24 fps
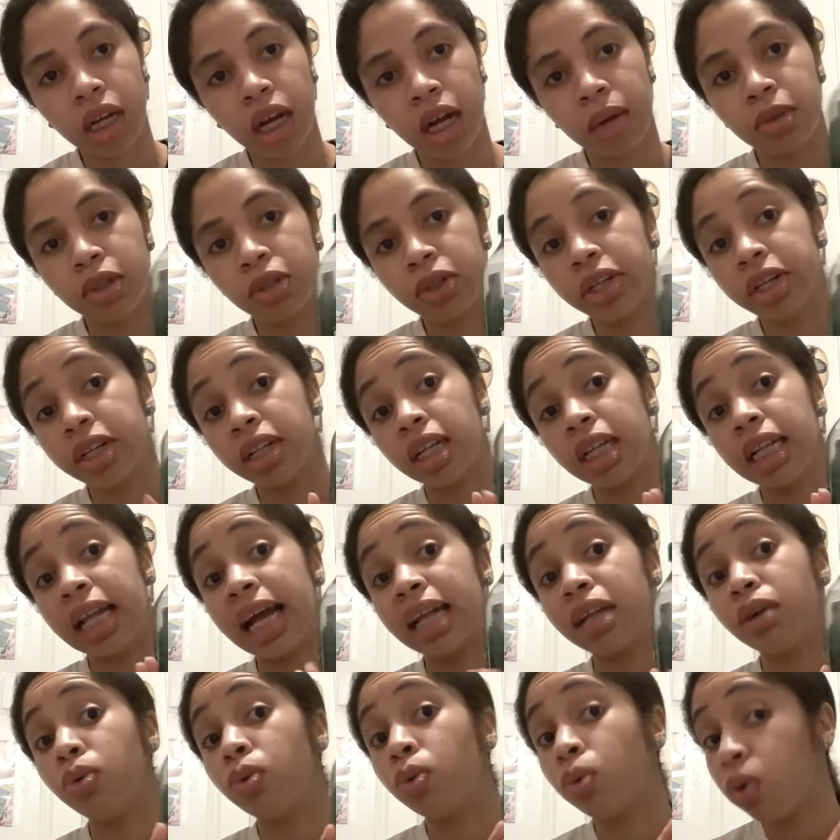I've been drinking a lot
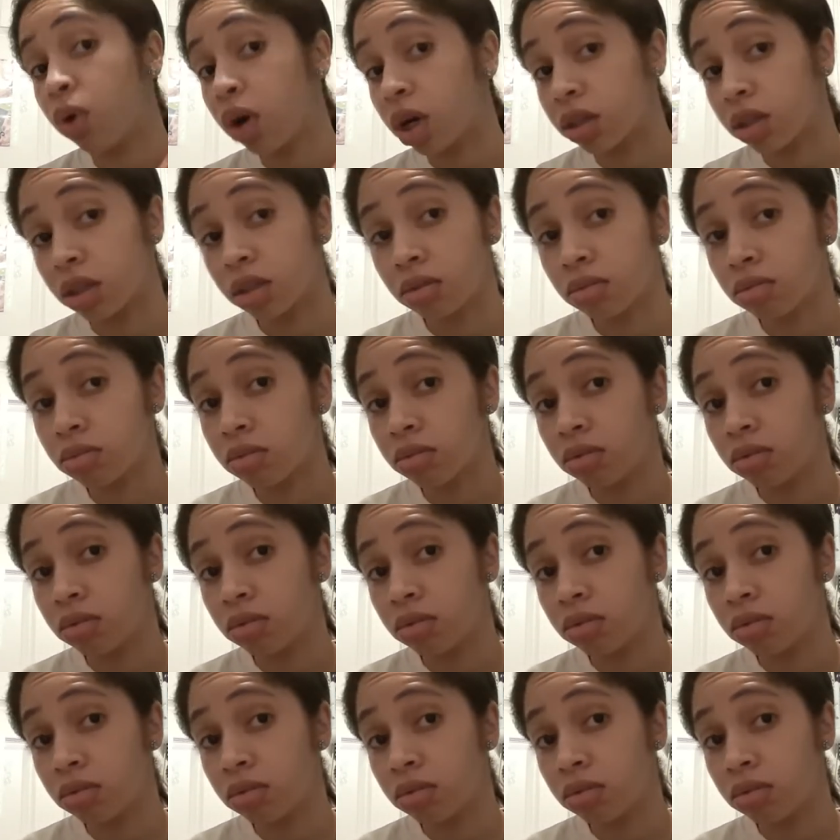of water